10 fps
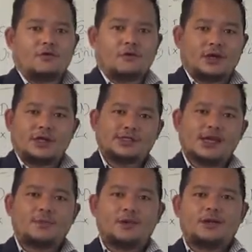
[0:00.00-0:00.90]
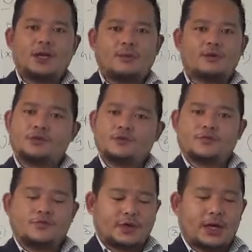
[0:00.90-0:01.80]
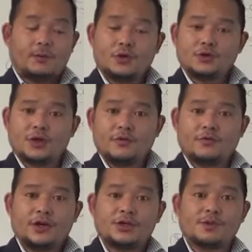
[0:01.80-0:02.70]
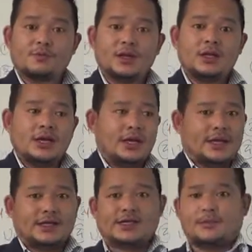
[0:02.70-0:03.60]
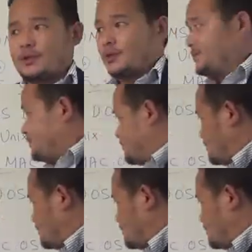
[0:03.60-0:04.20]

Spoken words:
For example, I'm going to give you a very simple example.